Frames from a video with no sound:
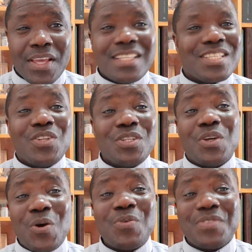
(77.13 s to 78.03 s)
It's not
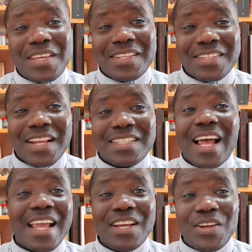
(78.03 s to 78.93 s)
obvious that
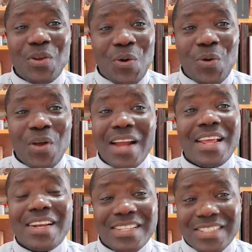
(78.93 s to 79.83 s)
I know and
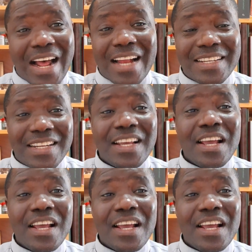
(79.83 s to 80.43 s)
I understand